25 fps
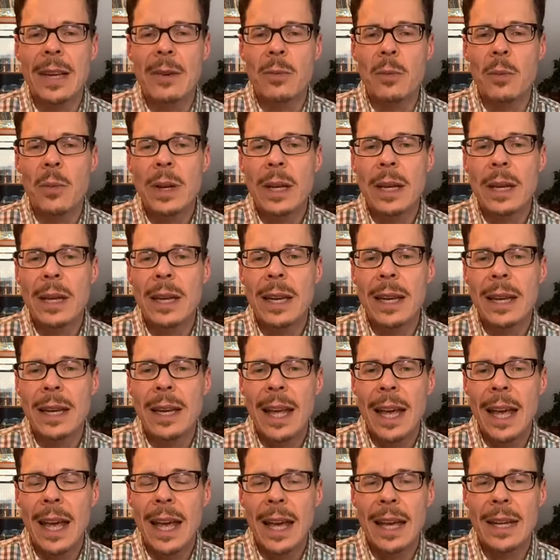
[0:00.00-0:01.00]
and we
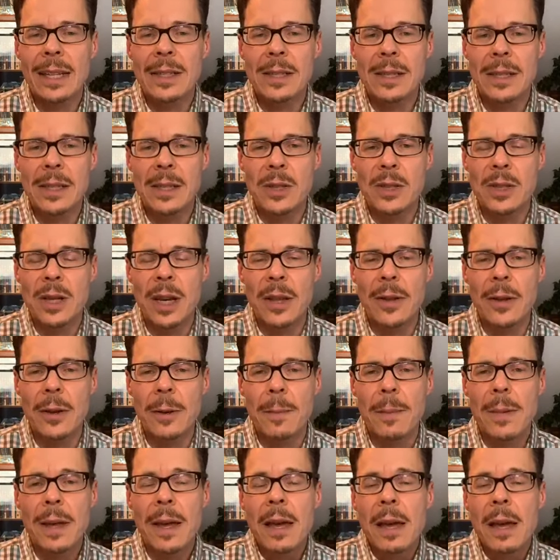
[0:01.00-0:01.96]
enhance each other.